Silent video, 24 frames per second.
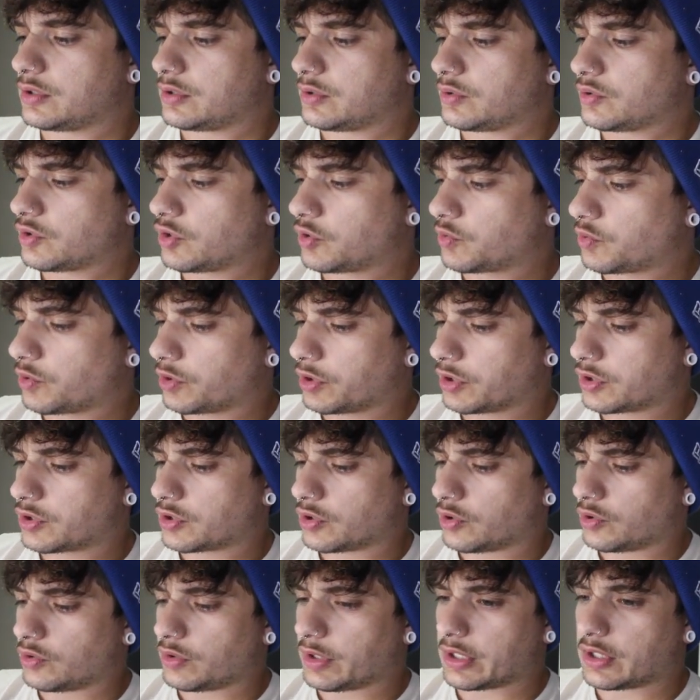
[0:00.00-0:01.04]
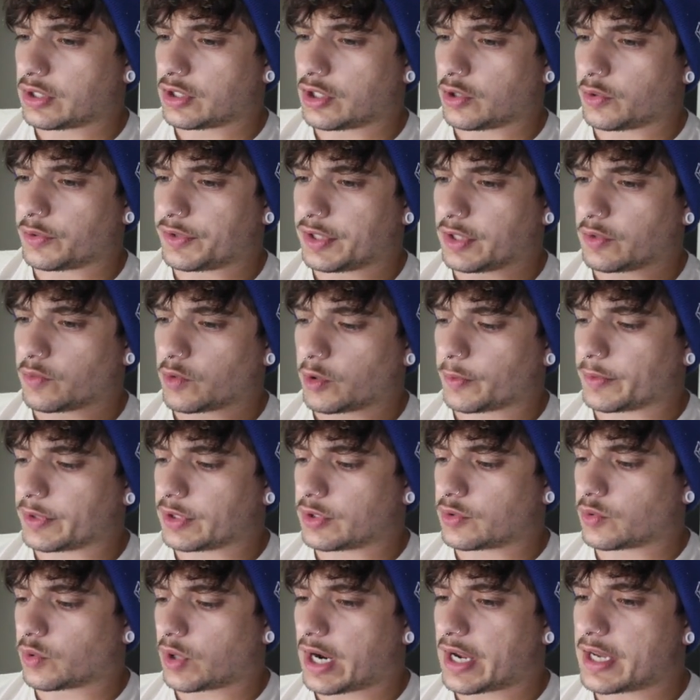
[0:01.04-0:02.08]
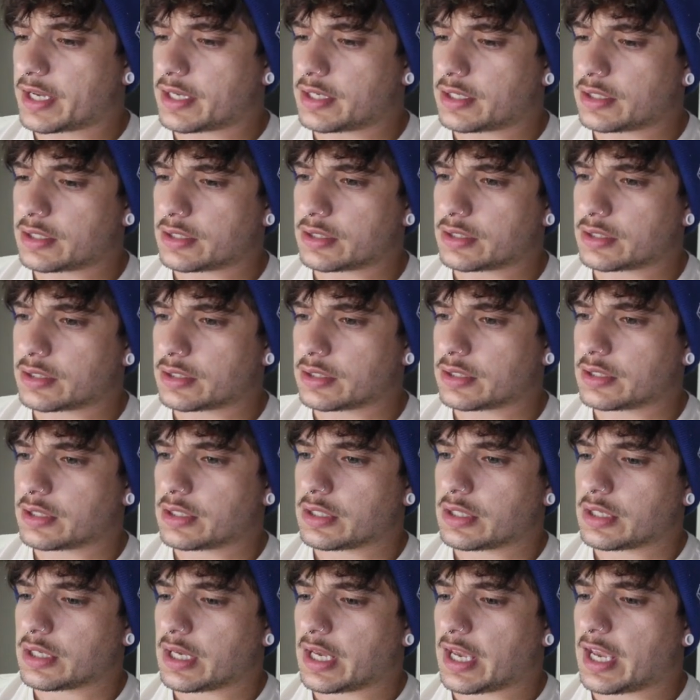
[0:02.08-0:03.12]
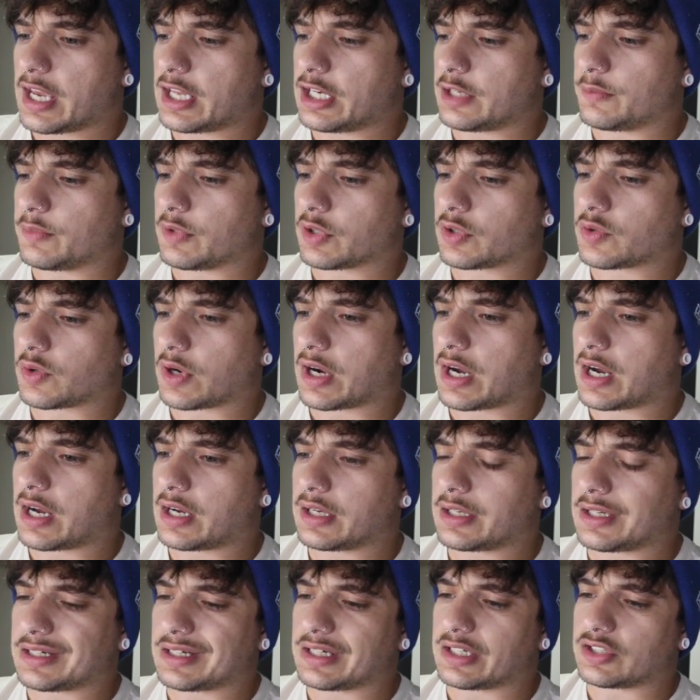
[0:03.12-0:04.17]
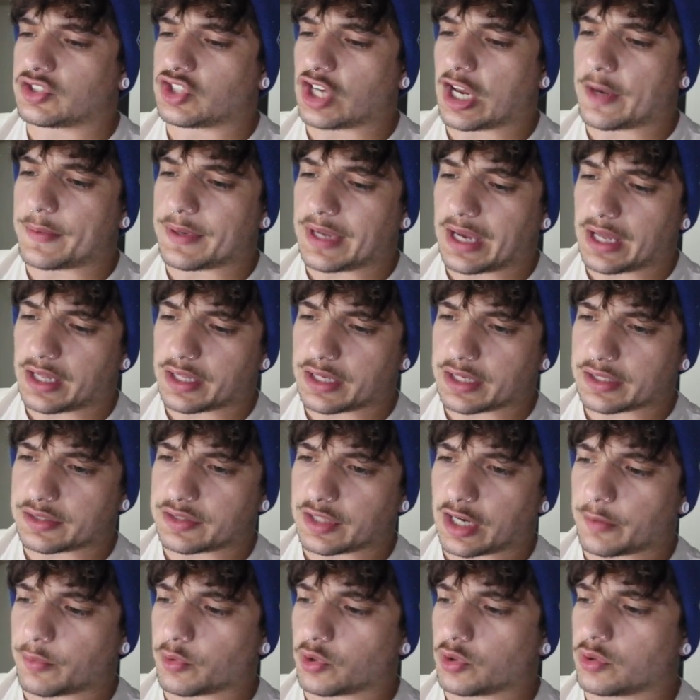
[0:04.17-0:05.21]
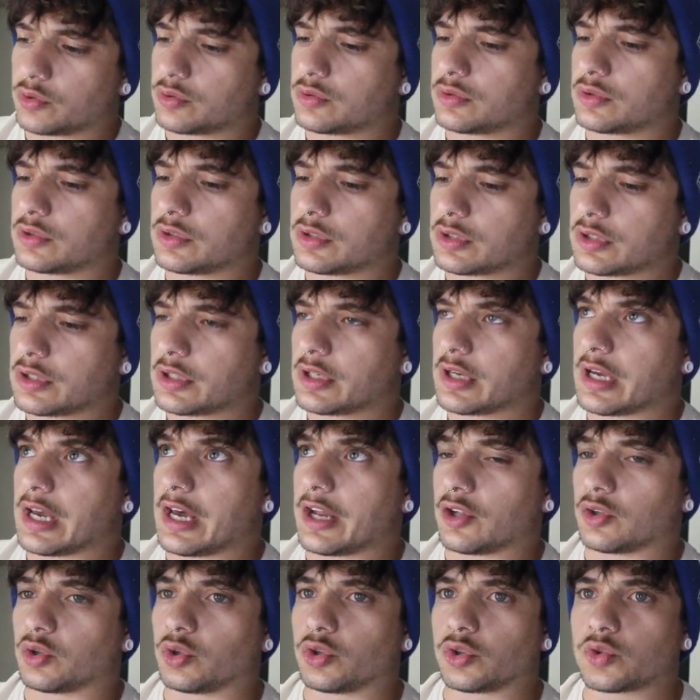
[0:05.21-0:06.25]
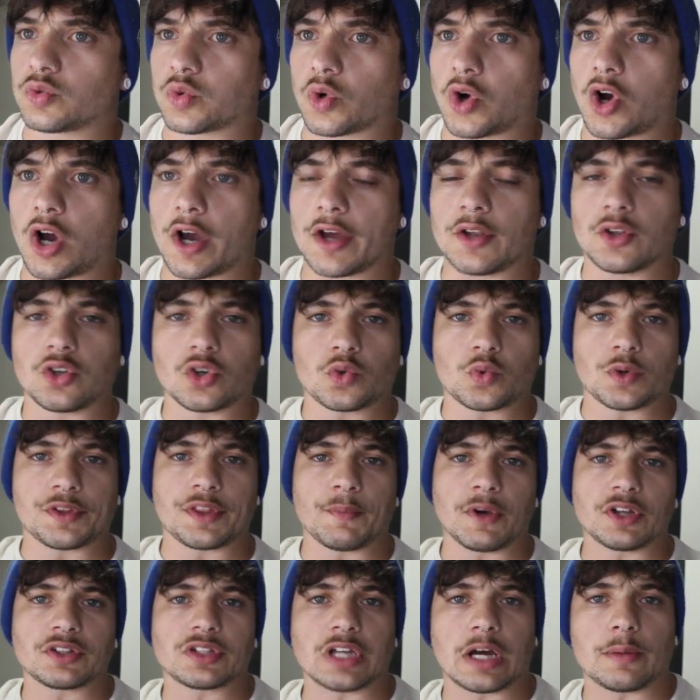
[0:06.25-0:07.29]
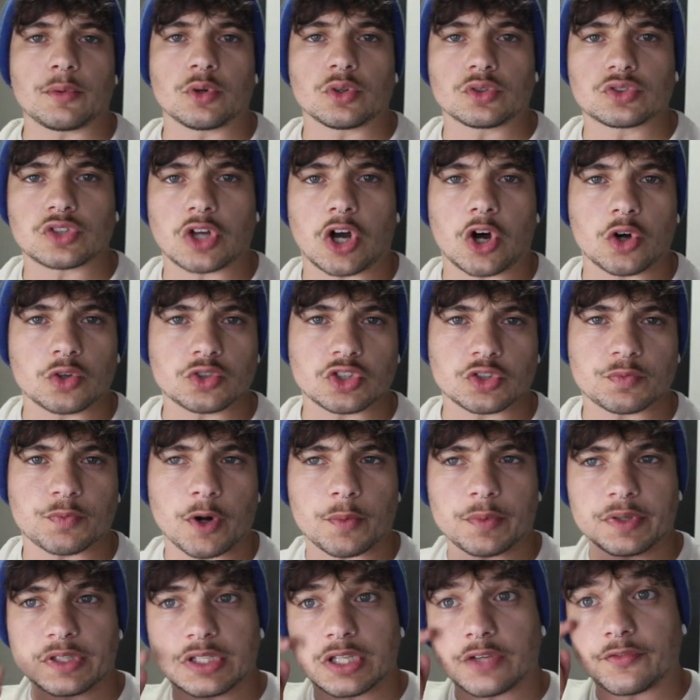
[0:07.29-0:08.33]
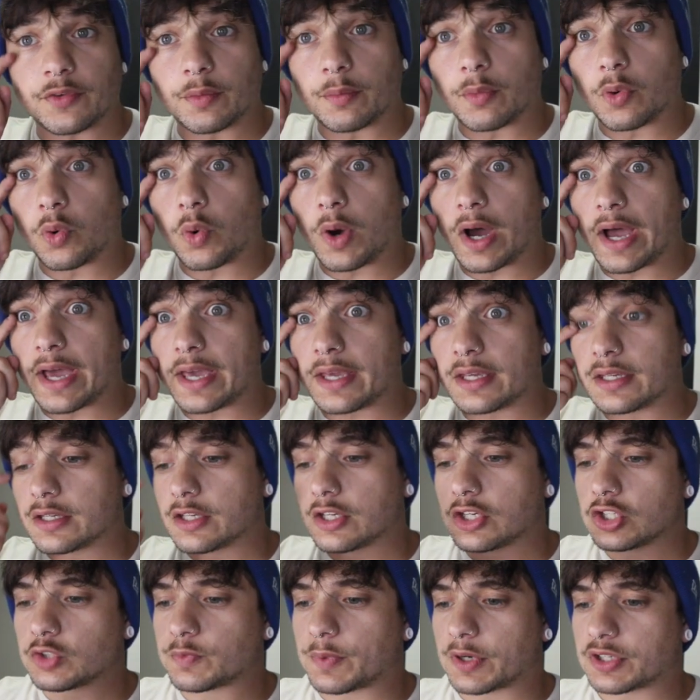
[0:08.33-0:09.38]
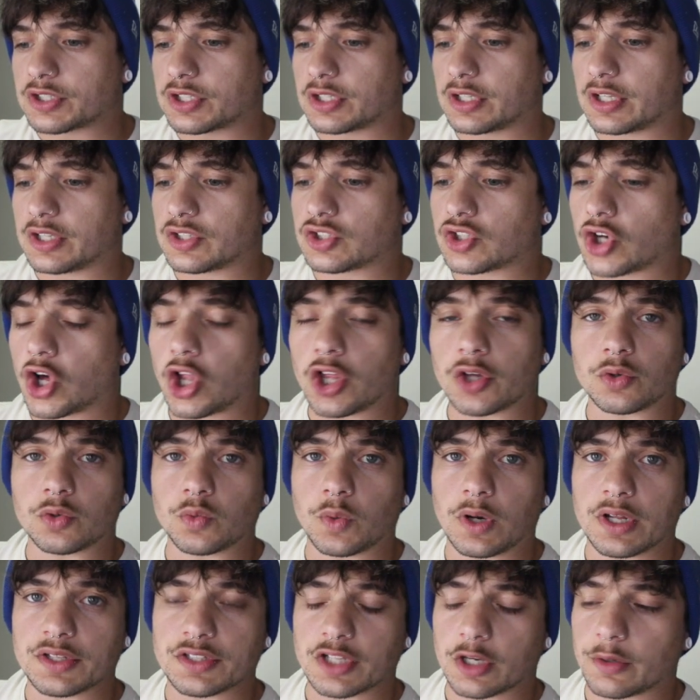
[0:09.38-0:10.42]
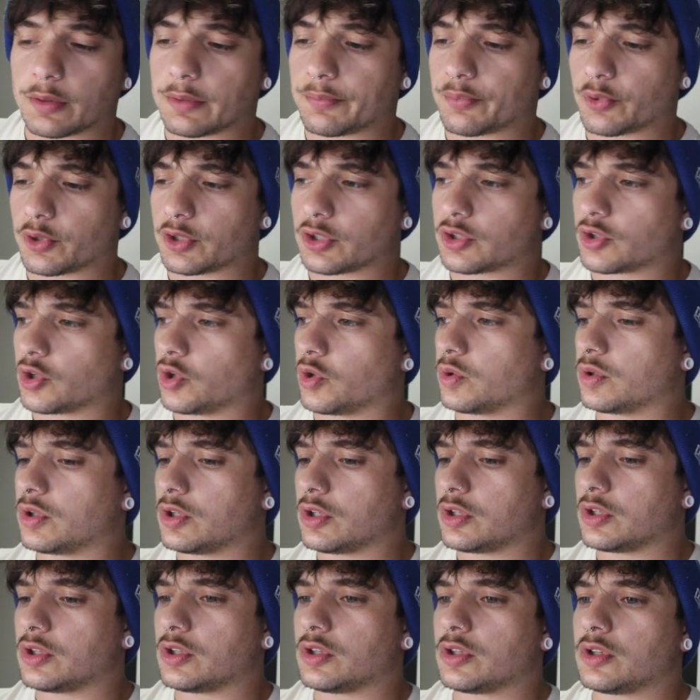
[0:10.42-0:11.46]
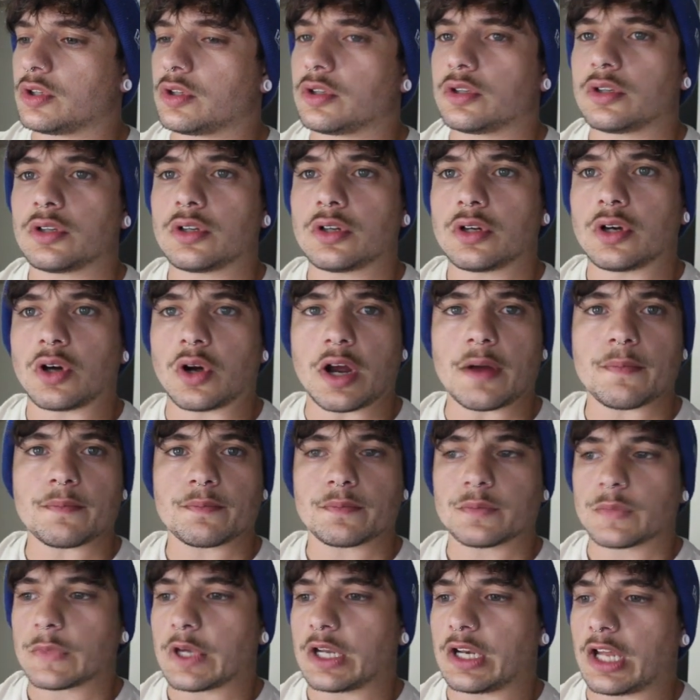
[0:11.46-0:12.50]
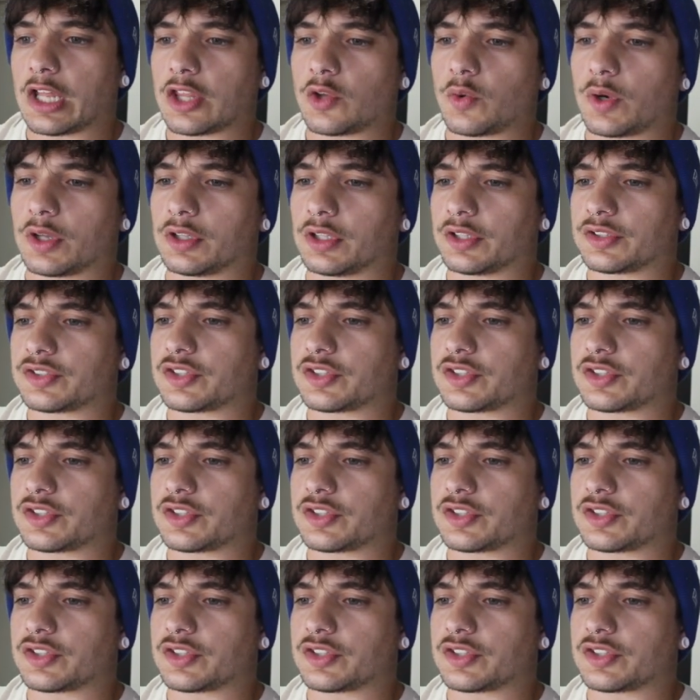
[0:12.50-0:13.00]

which is really cool, I can go with our Robbie Gray, Andy McGrath, a Jamie Elliott double, and a Luke Ryan. Look, within my doubles, I'll just probably give them away, especially these Collingwood ones, that'll be pretty cool. Alright, another one, let's